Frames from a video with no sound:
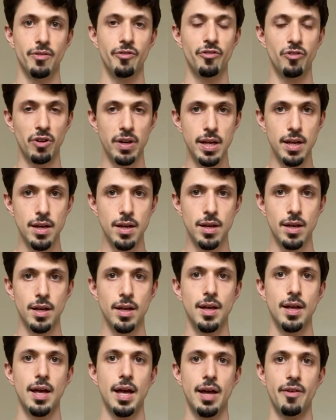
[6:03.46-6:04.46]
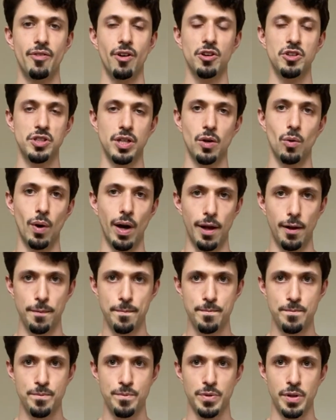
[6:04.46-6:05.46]
free and functioning well.
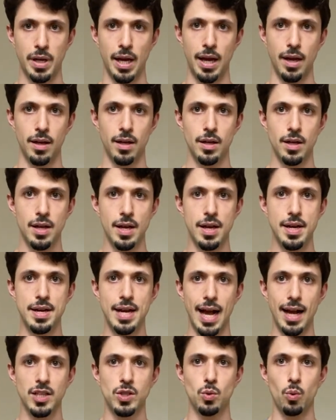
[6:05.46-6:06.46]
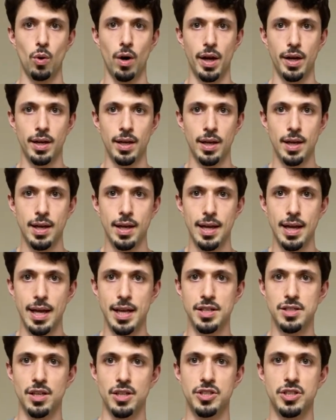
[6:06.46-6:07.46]
Okay, next one
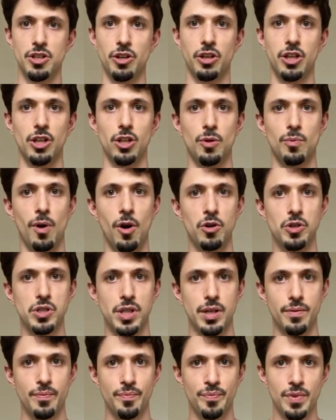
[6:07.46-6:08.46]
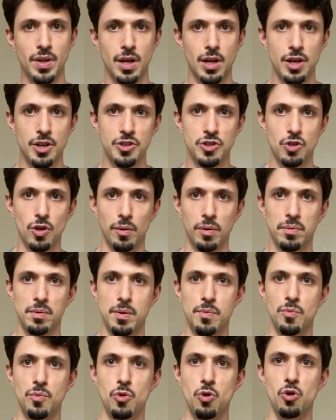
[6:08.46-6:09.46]
is a circular motion. So I'm going to be
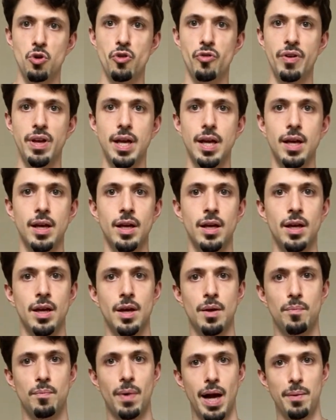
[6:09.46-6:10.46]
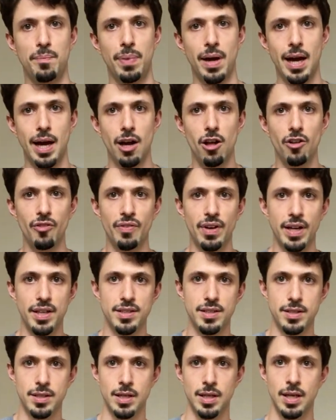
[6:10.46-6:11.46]
moving my
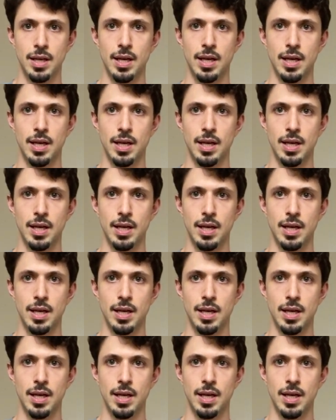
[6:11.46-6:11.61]
pelvis